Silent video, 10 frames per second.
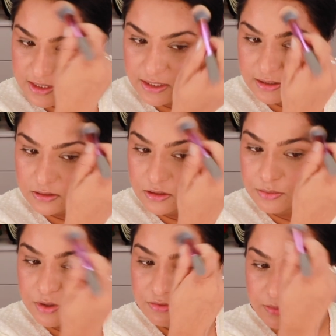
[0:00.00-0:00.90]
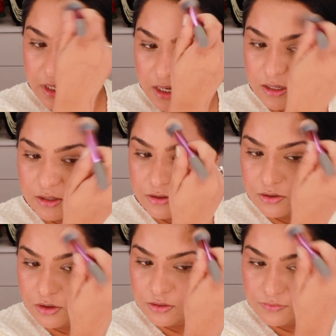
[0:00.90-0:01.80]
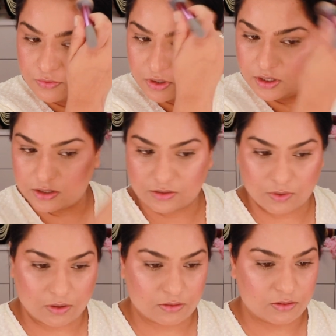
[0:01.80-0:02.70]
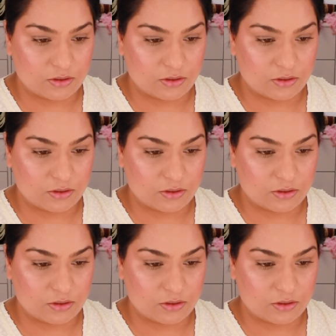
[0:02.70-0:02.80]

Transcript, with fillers: take a little bit of my highlighter on the forehead as well,